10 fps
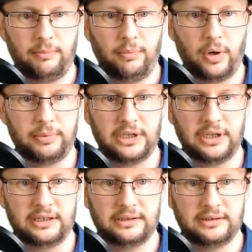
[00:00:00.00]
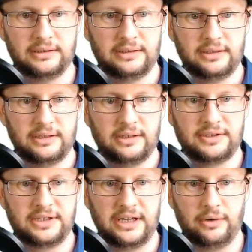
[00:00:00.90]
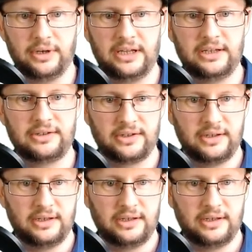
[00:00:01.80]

popular TLDs.